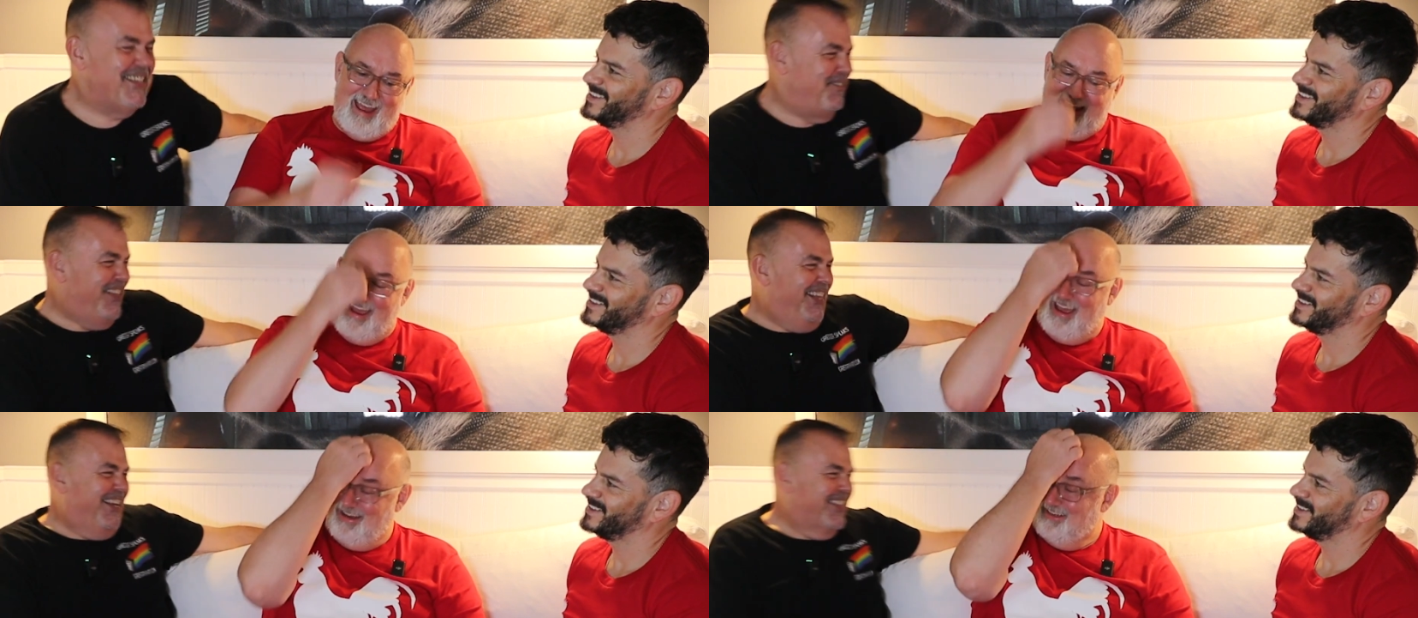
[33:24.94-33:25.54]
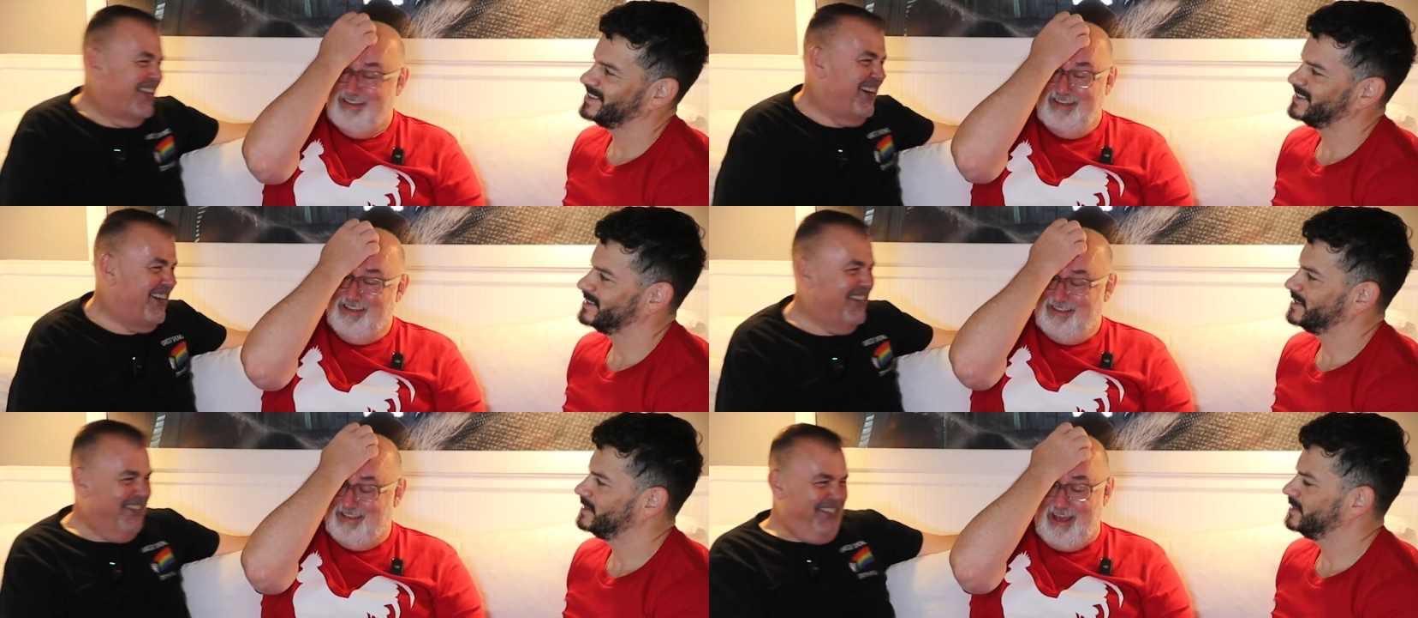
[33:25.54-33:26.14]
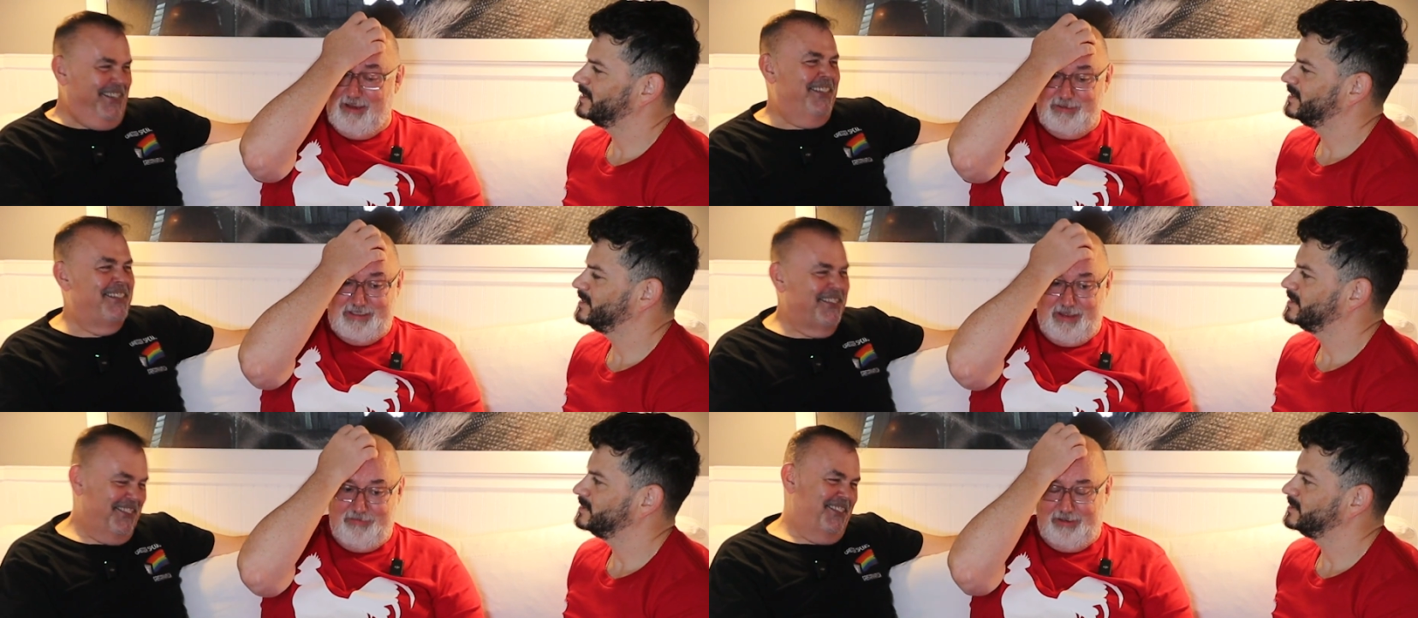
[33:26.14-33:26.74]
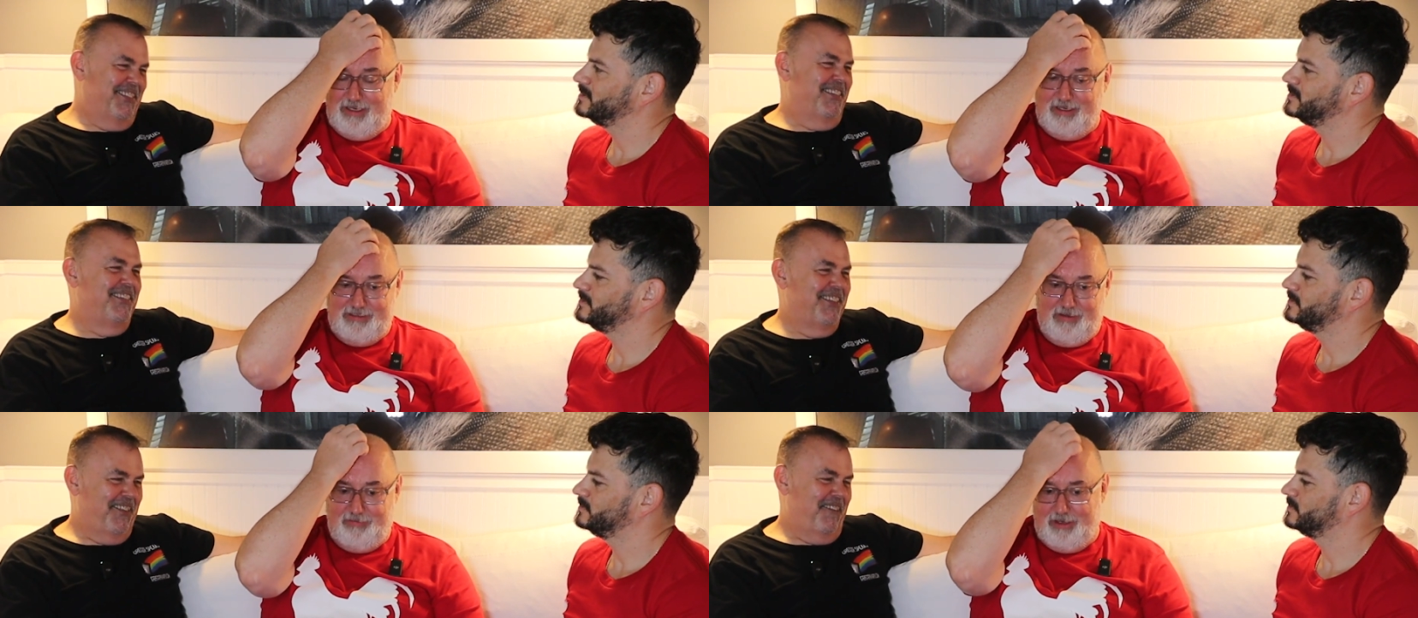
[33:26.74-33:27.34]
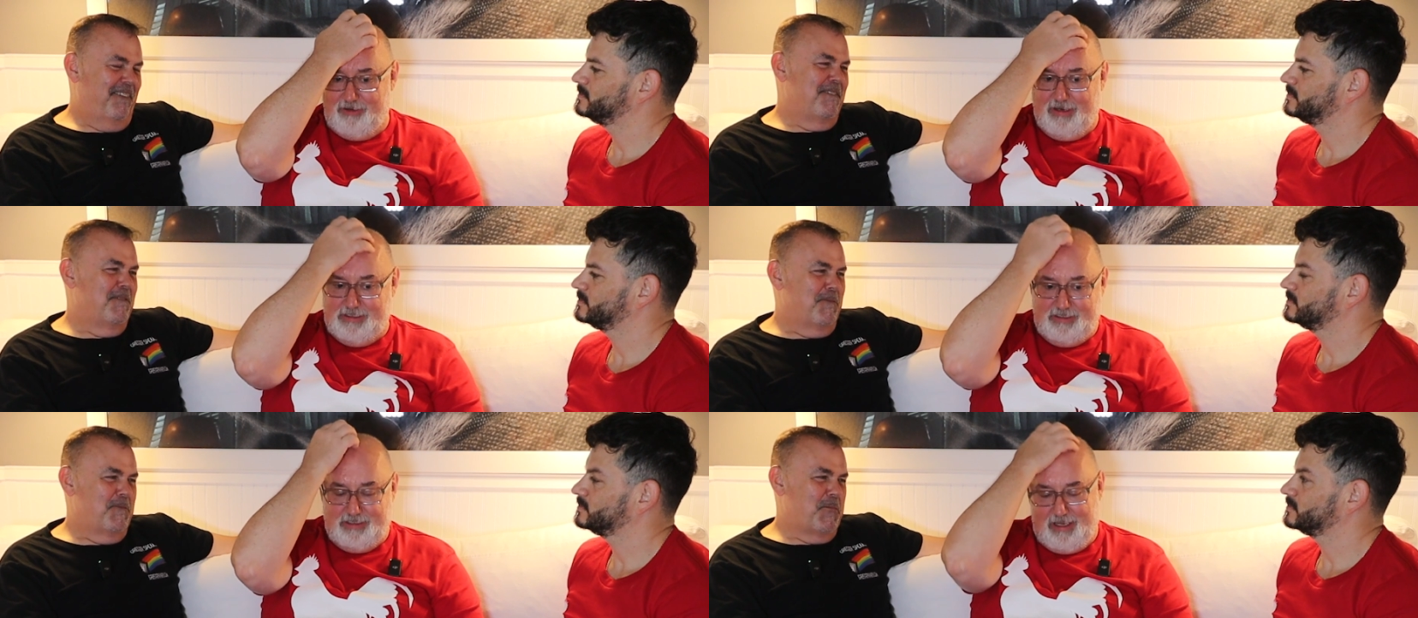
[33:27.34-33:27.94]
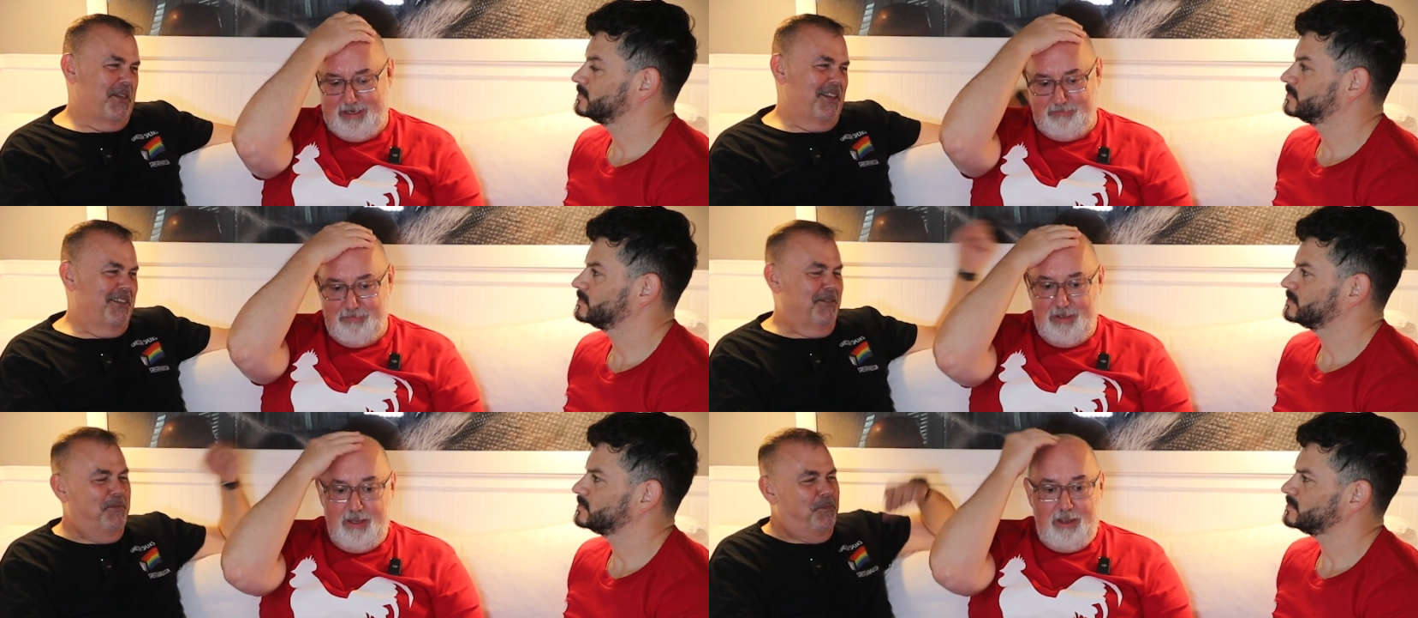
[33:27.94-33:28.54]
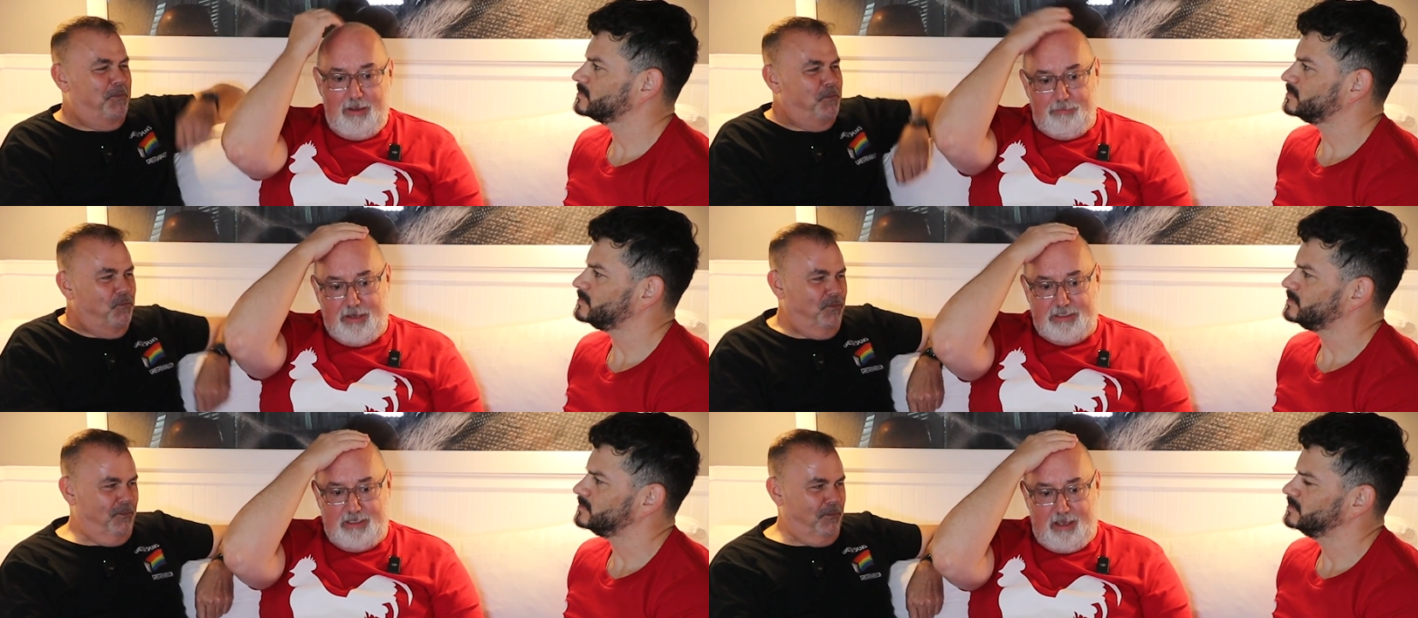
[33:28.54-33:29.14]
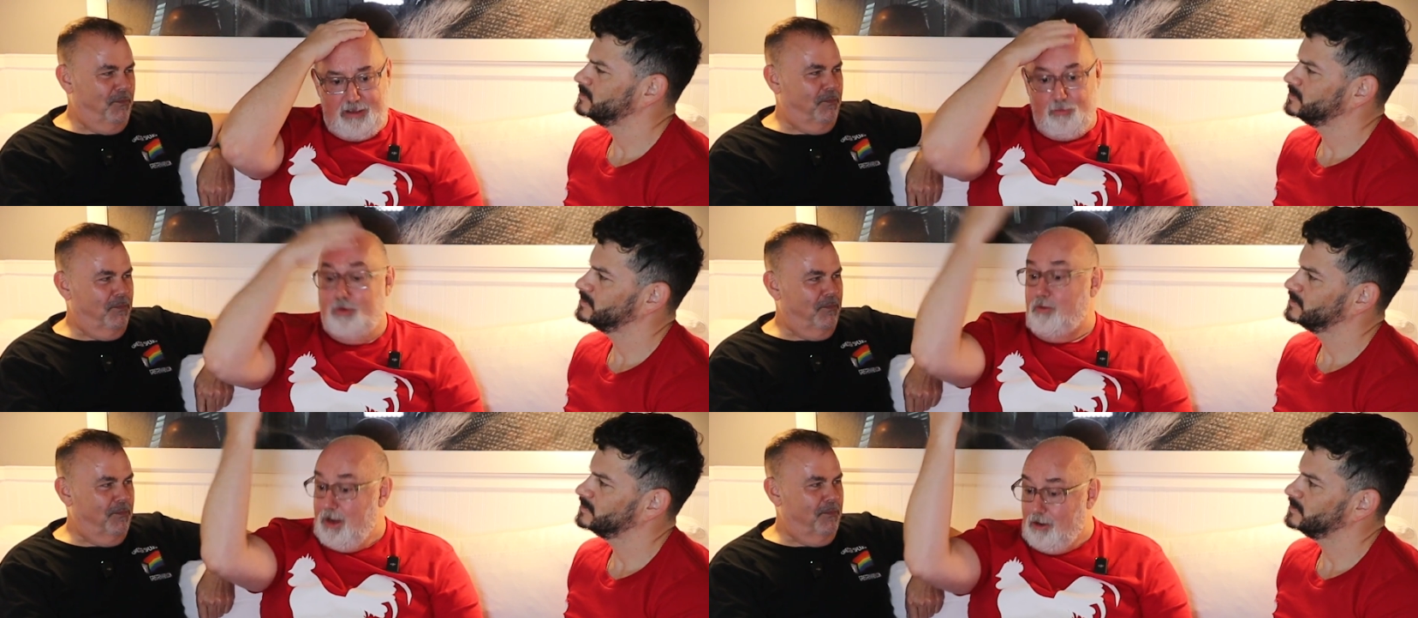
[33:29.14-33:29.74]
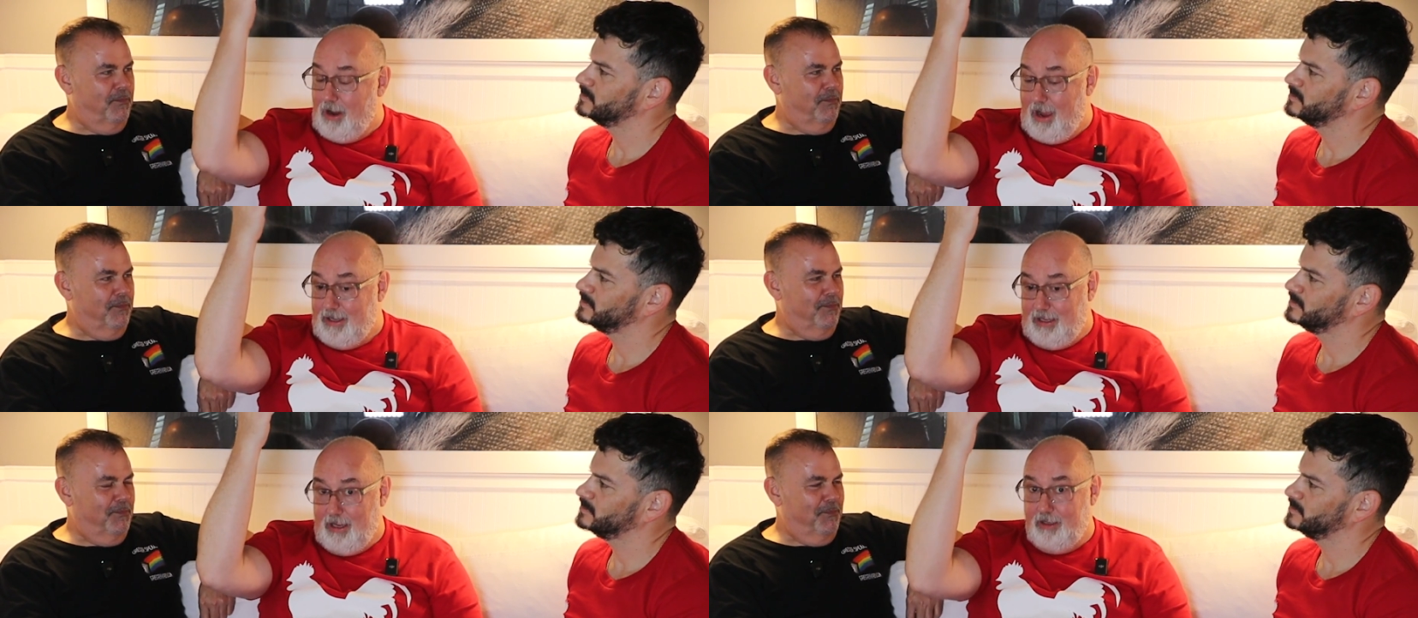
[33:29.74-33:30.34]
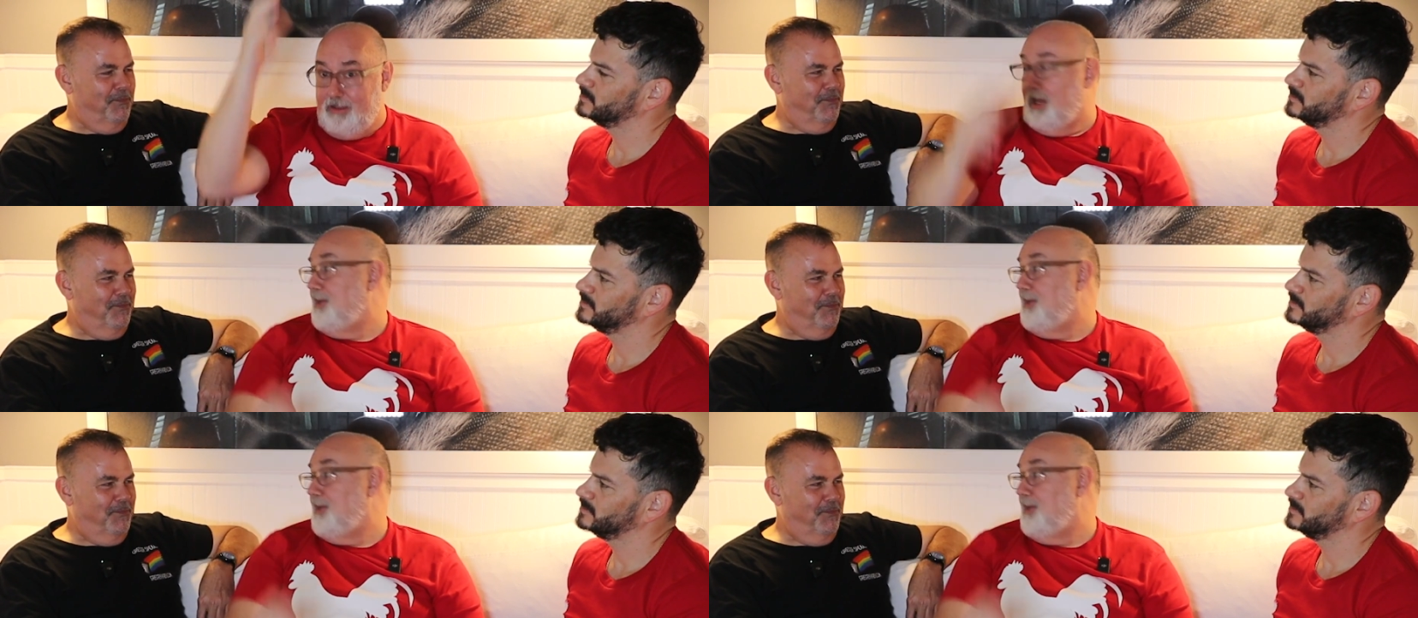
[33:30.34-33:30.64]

Speaker 1: yeah, yeah, like that. Yeah, it was definitely definitely a crazy time. But uh, well, Gregor, I can't